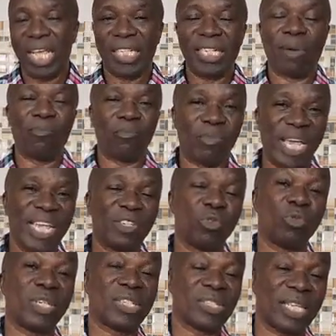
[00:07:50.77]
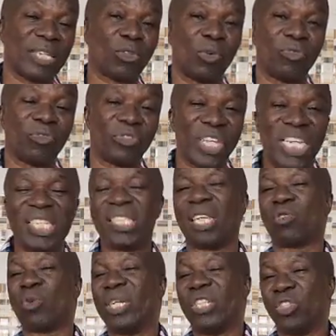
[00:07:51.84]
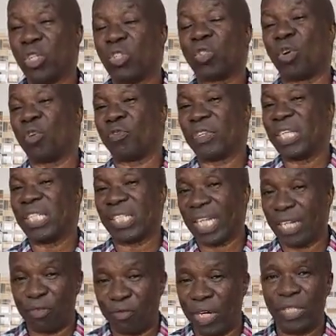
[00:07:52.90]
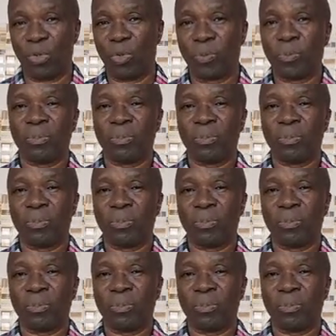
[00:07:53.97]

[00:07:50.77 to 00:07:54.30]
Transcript: Their mind was set on things that were not of internal value.